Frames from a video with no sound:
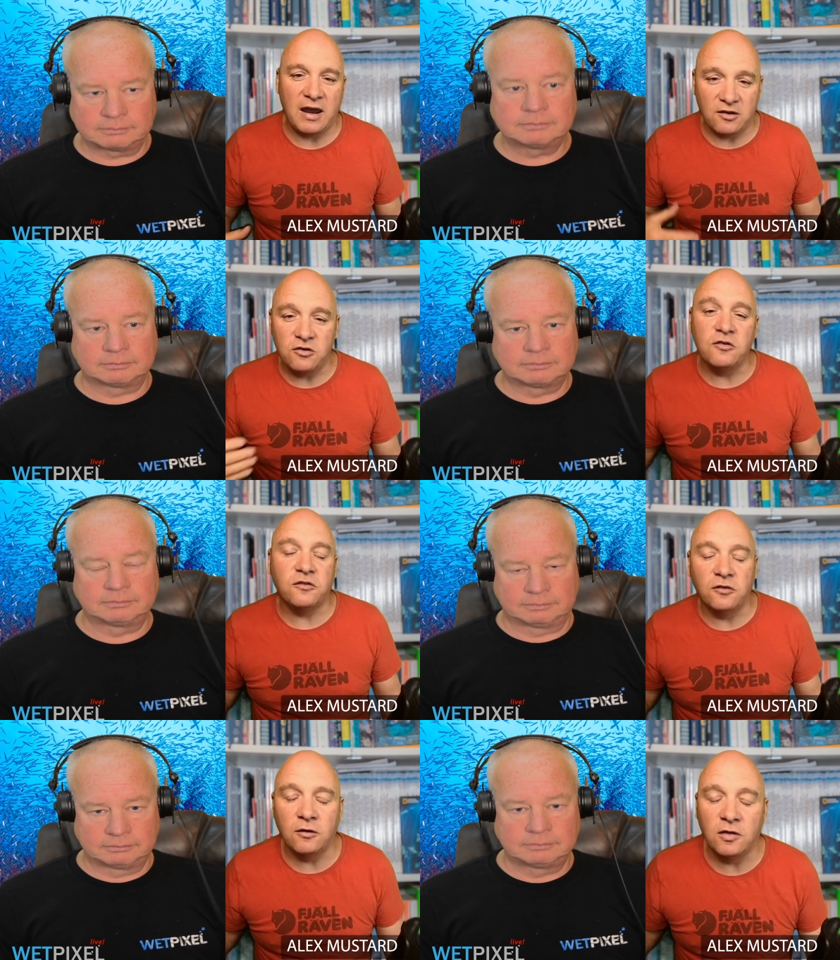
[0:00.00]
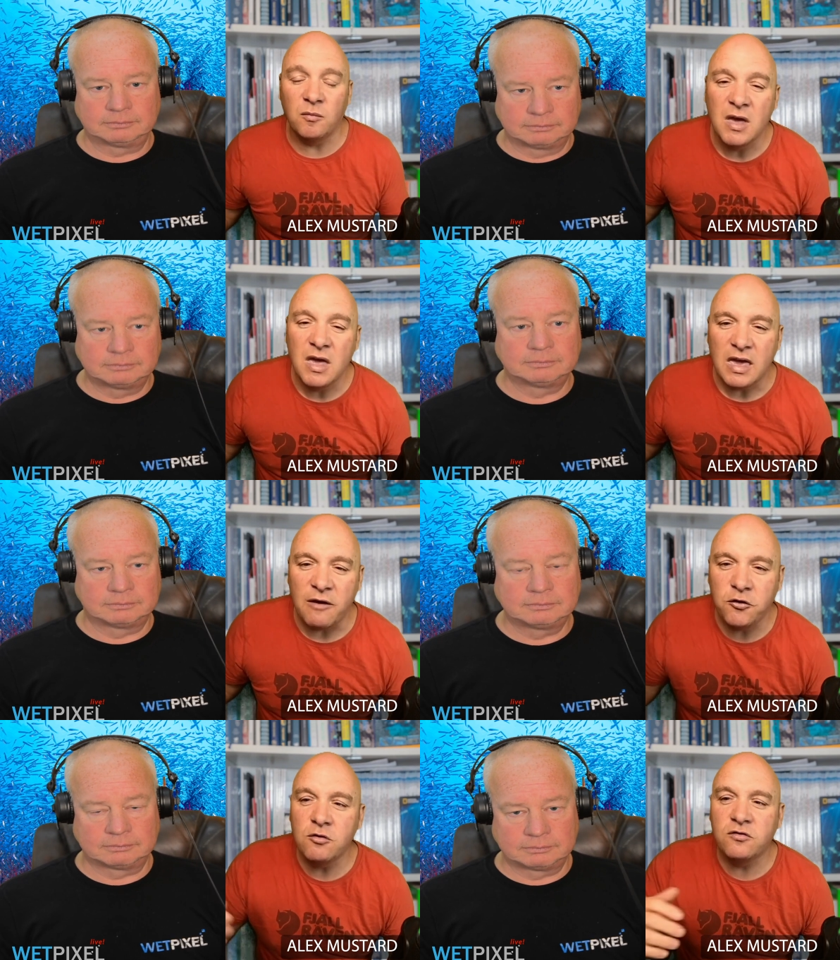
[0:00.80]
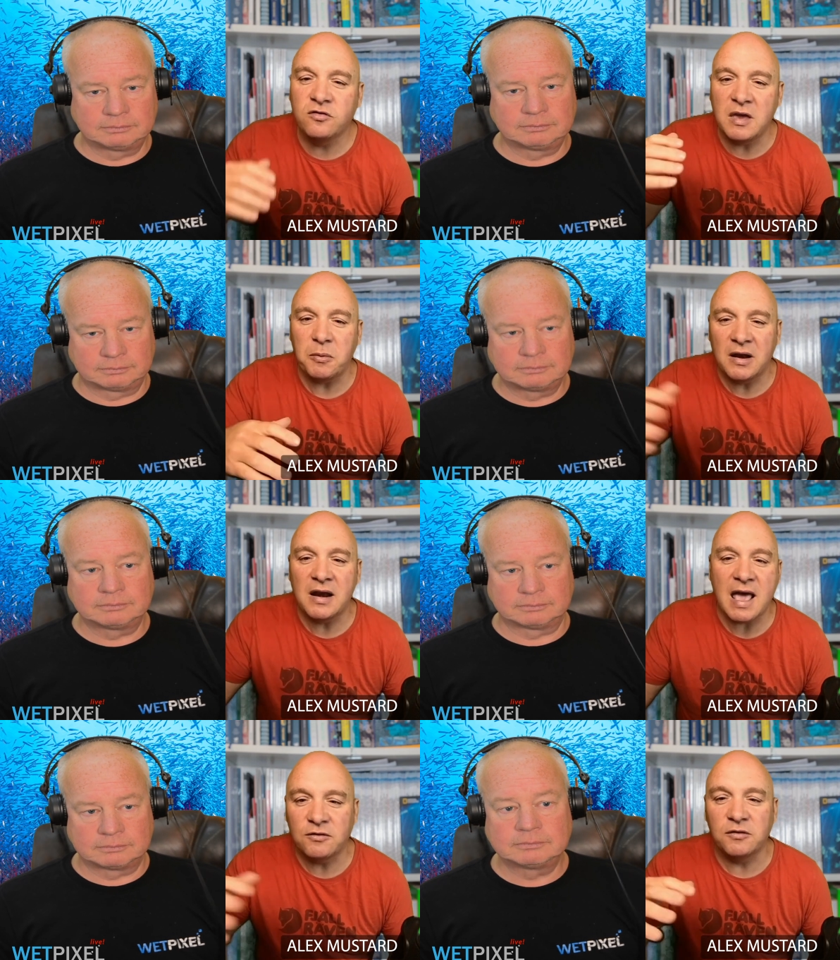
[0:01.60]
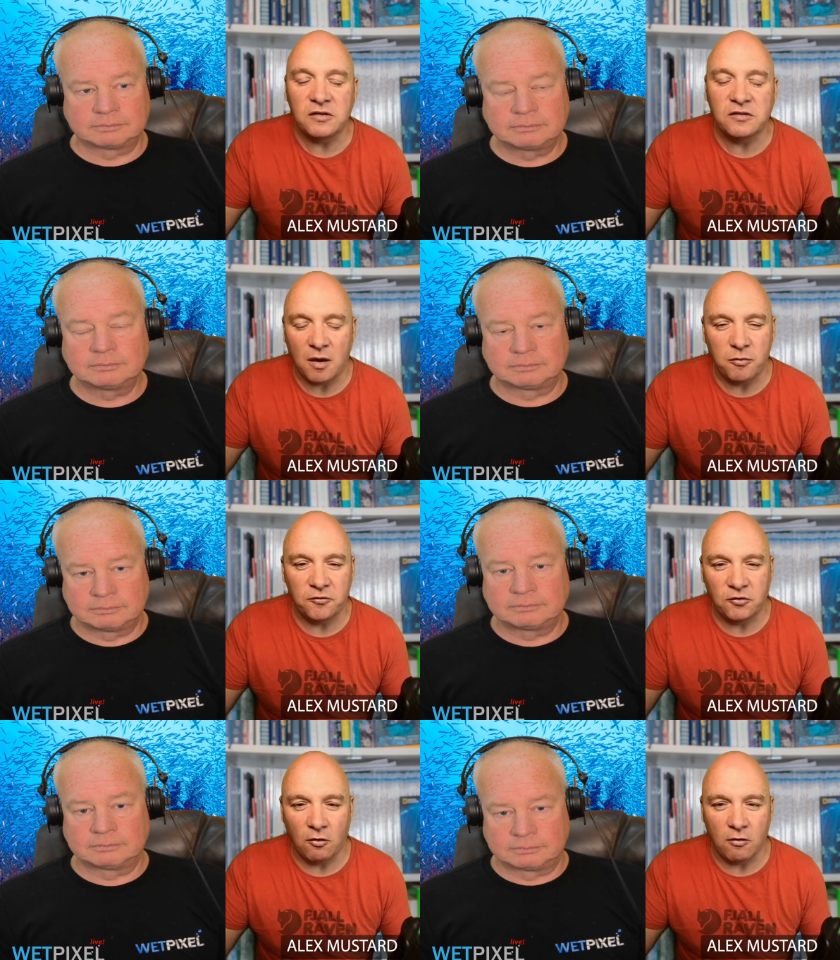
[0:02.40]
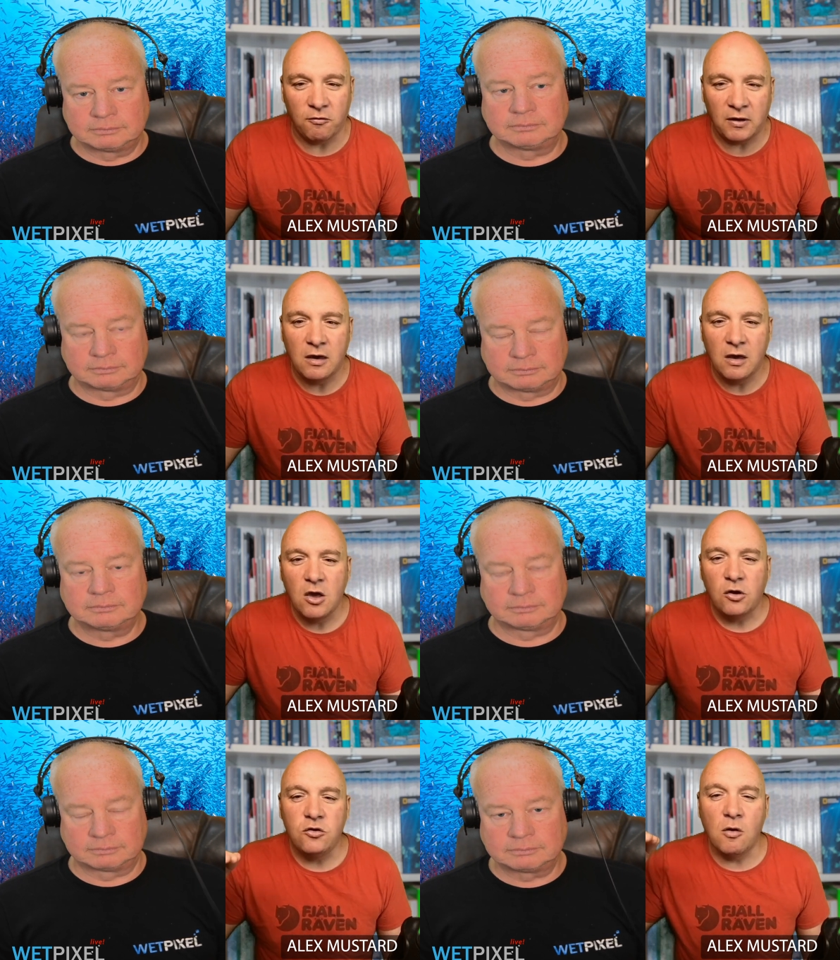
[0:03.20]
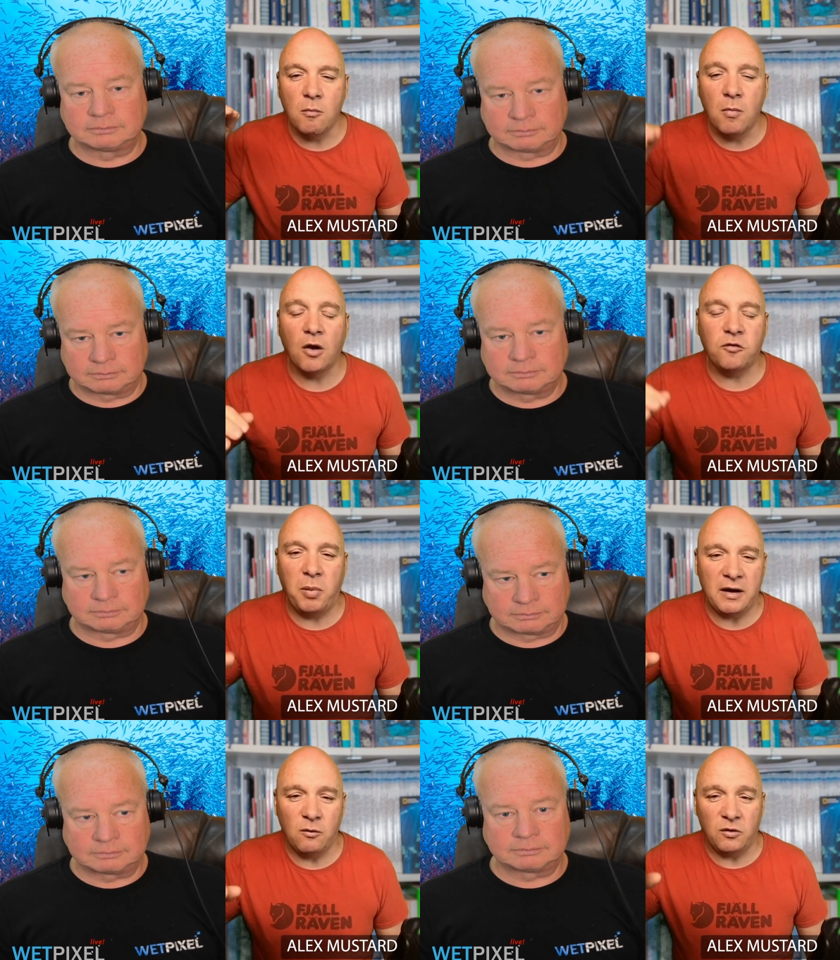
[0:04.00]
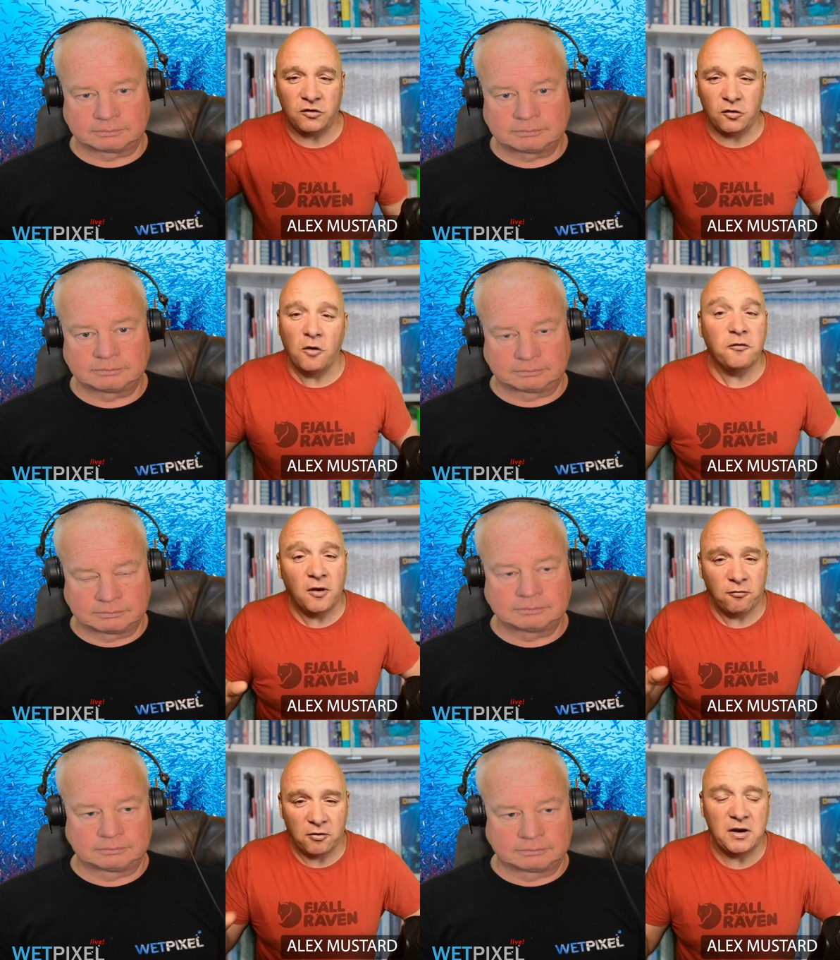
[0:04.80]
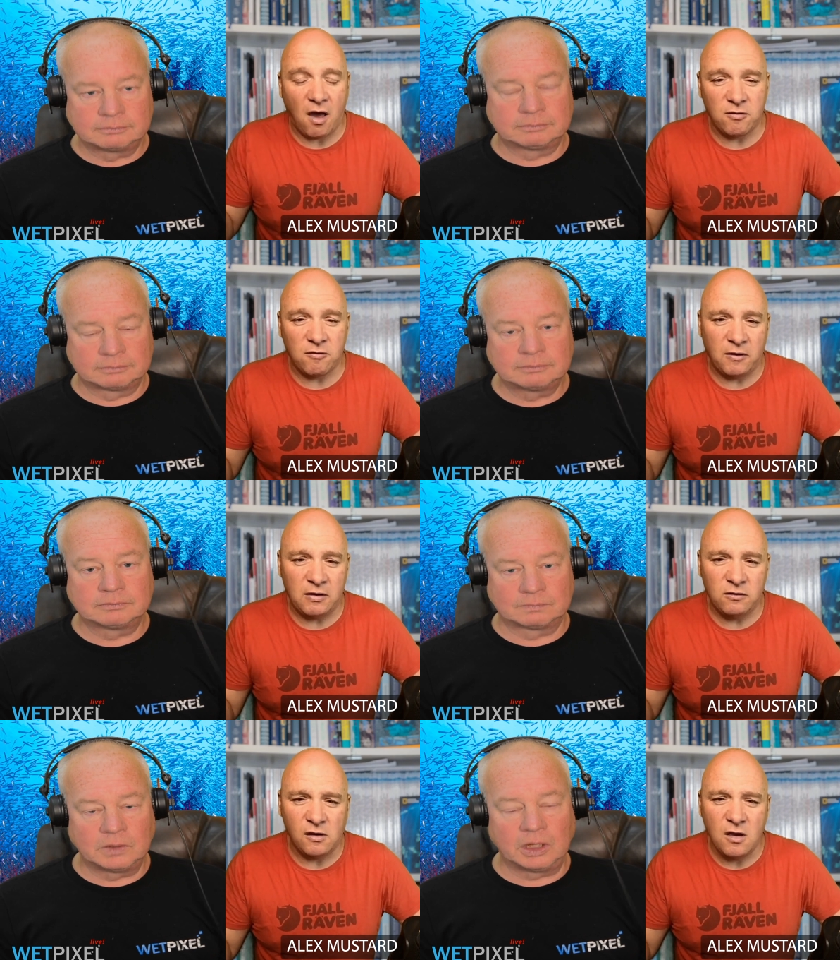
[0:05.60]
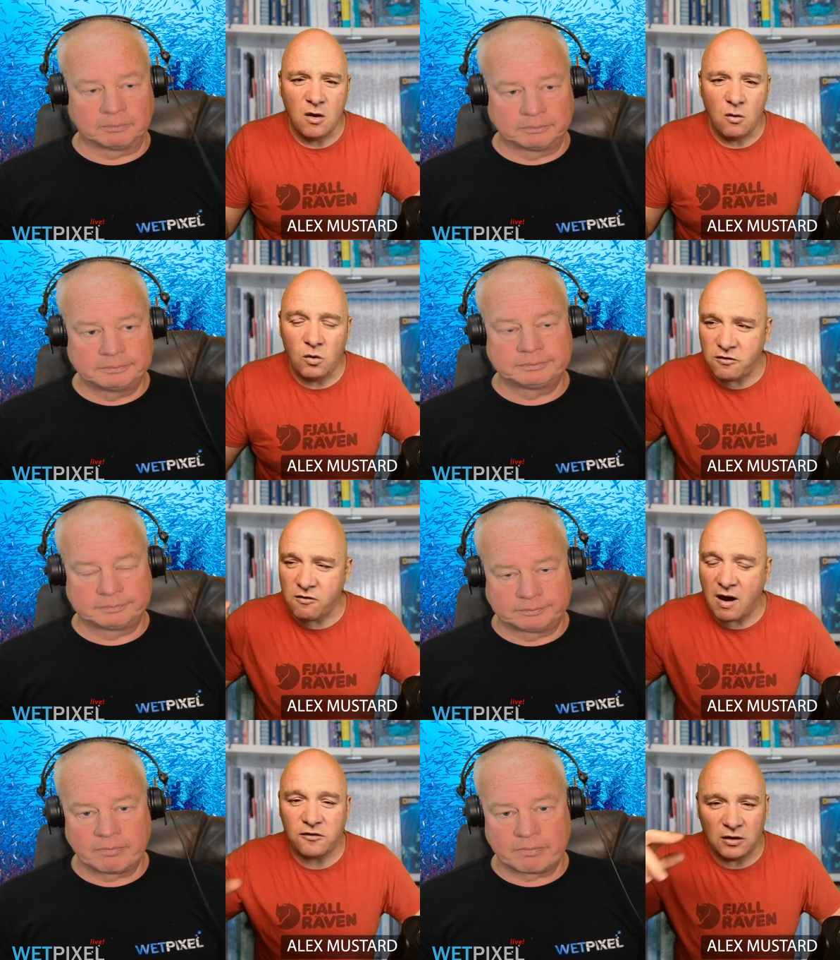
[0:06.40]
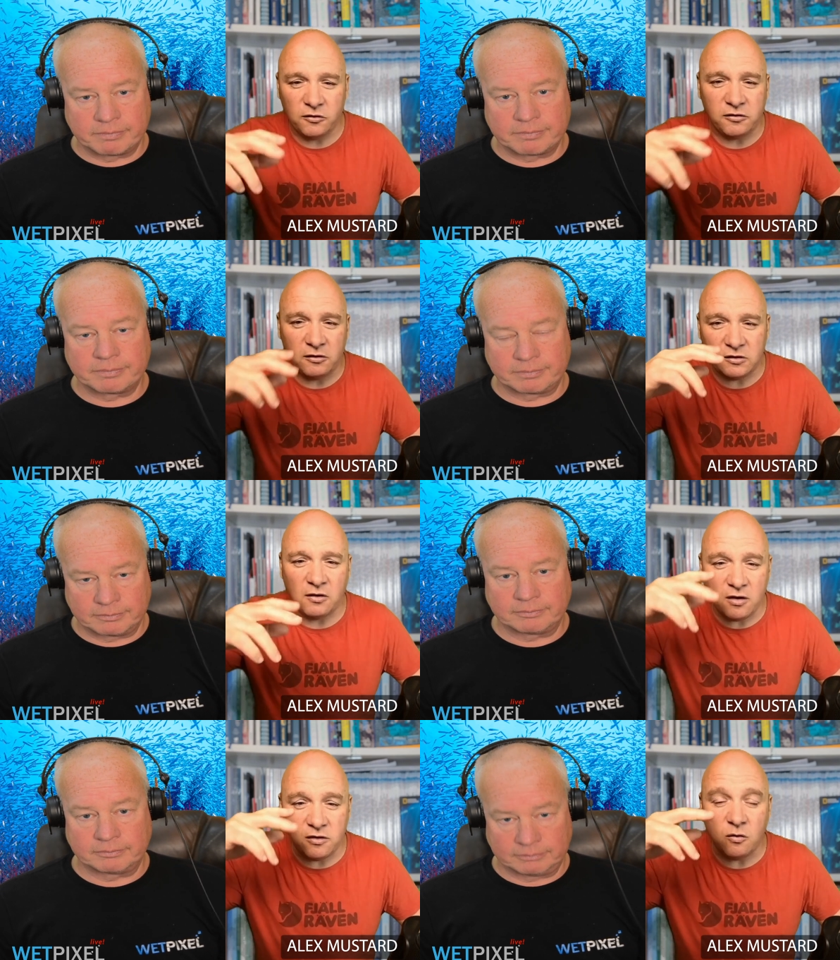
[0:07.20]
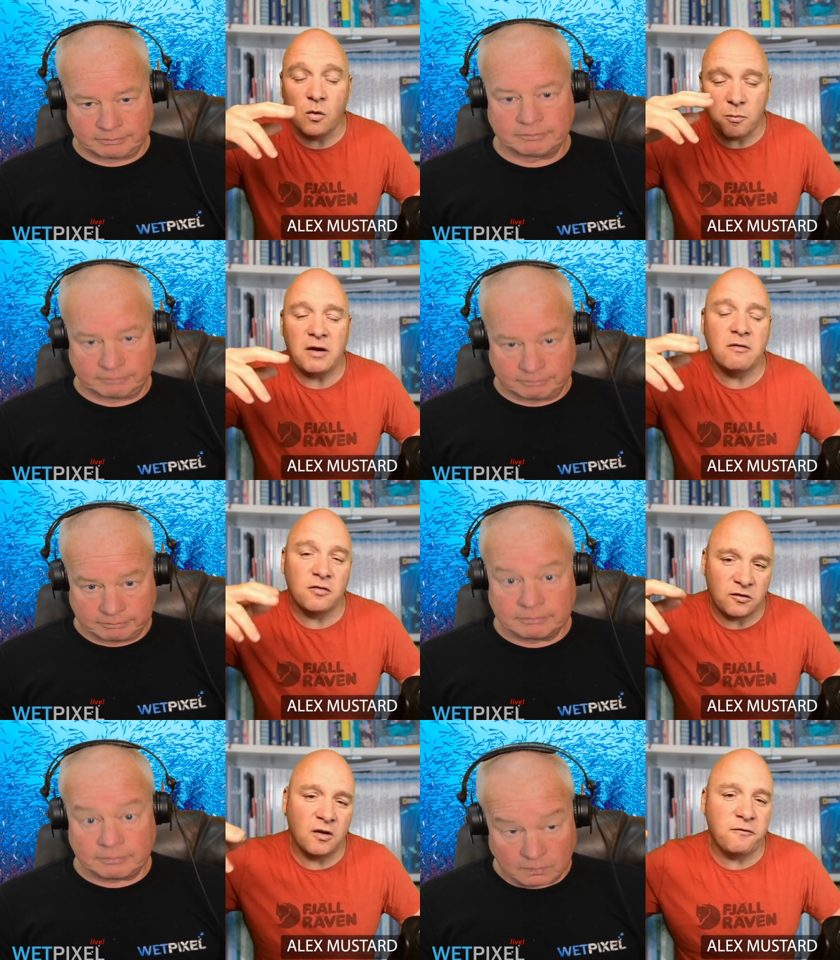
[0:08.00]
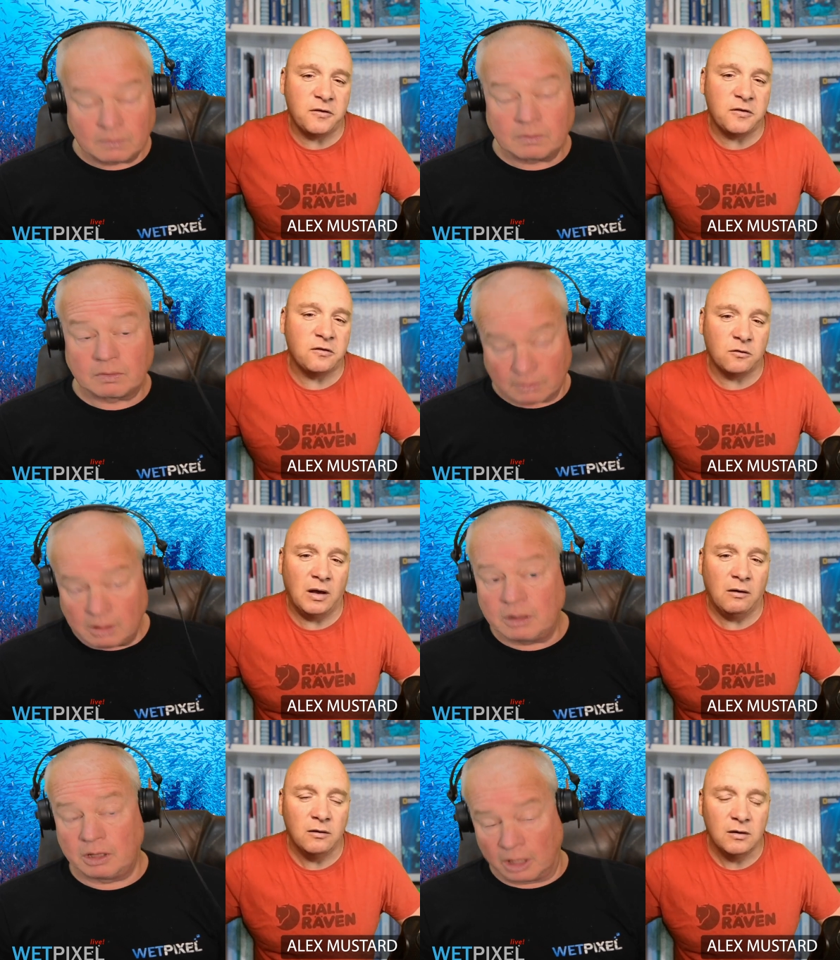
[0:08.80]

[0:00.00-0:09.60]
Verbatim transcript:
Speaker 1: and used to doing them. If you dip in and out of this type of photography, you're much better with softer free diving fins, which are actually also designed to work better at the surface as well.